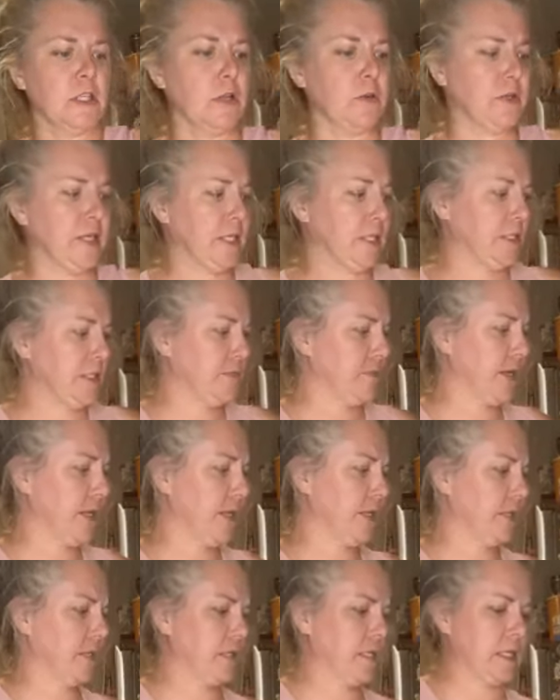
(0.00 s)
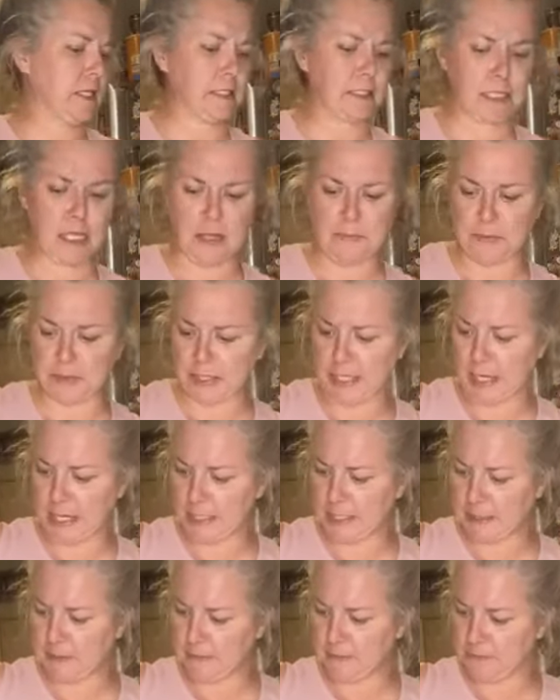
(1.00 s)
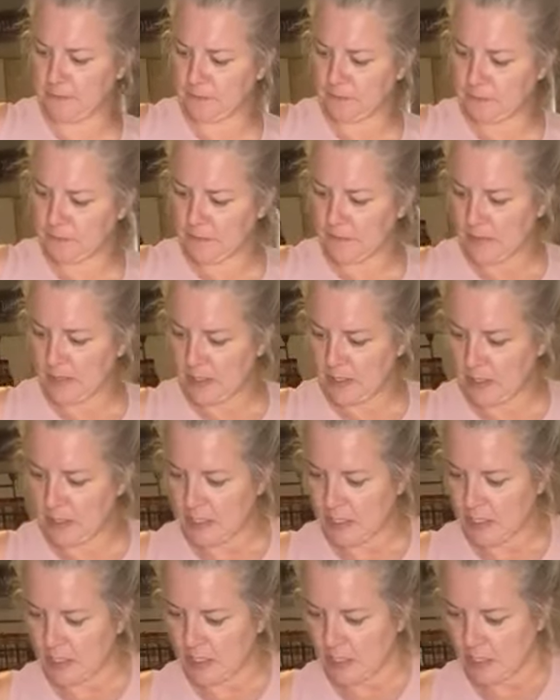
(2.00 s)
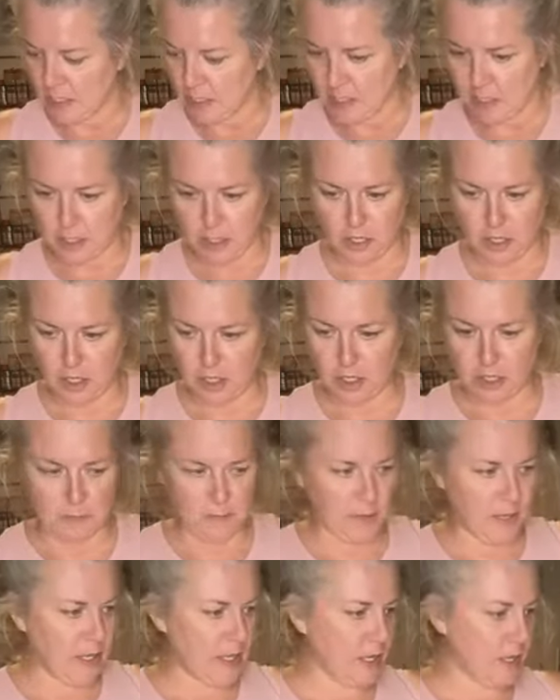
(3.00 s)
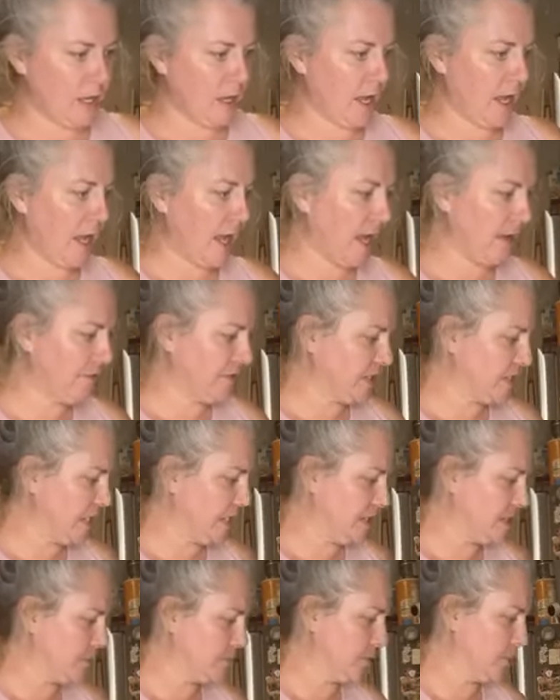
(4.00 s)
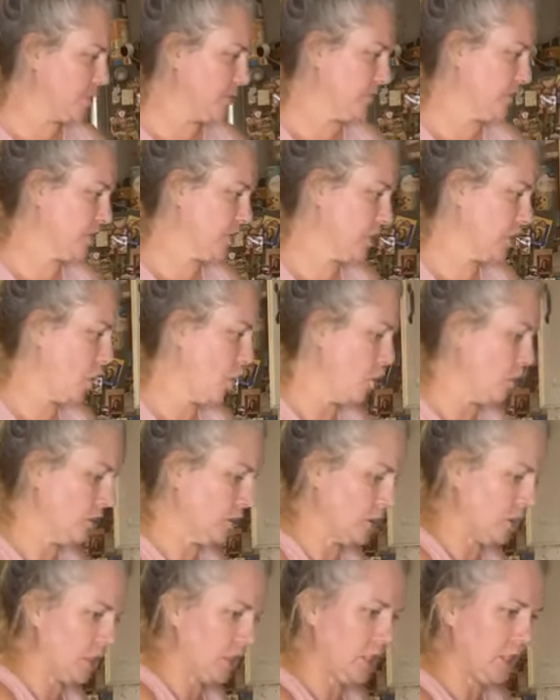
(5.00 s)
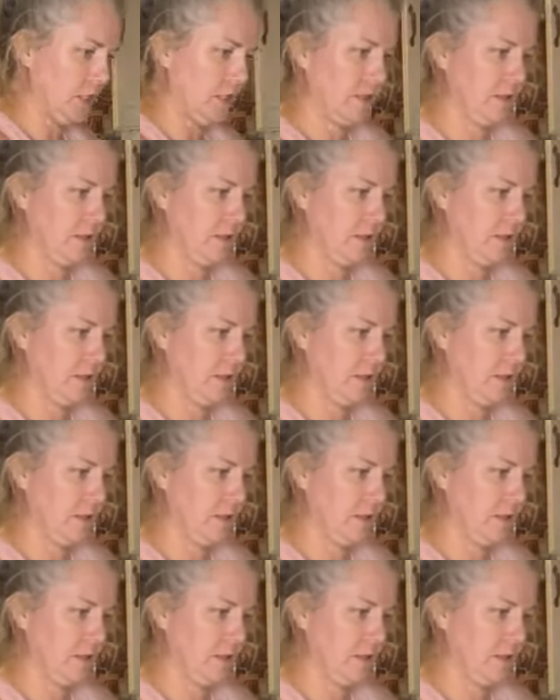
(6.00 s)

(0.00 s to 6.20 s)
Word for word: No need to make things complicated um, a half a teaspoon of salt.